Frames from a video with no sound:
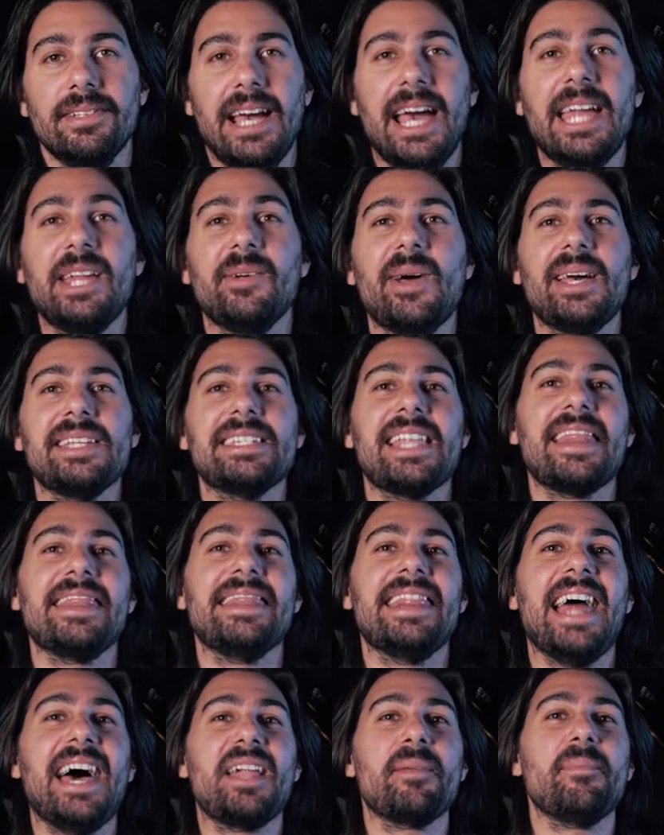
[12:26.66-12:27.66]
Anyways,
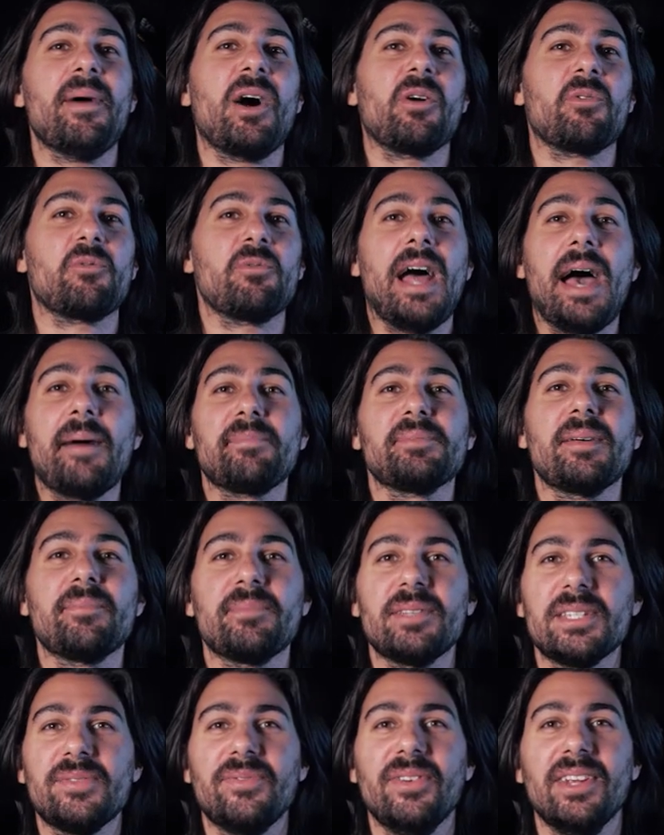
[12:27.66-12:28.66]
that about wraps
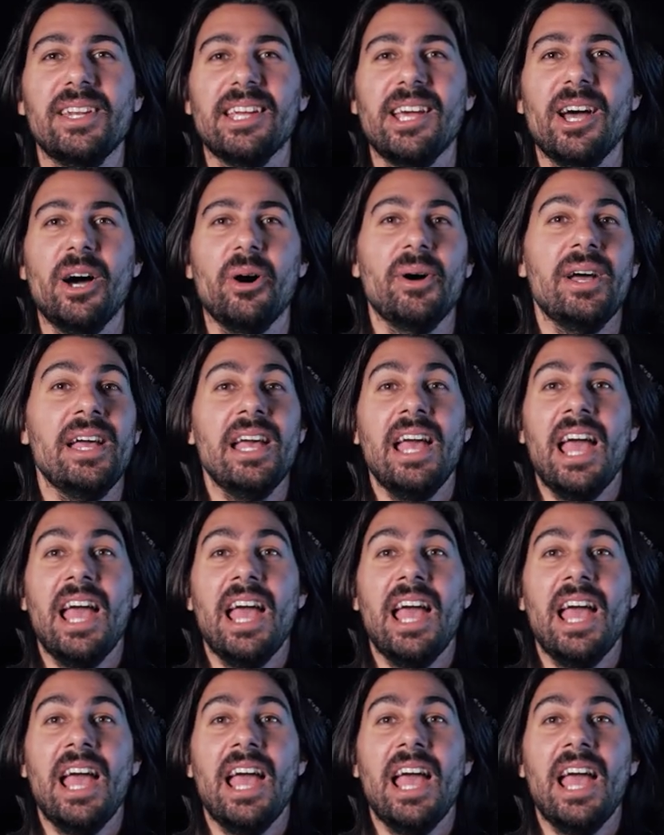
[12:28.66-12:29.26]
up this video.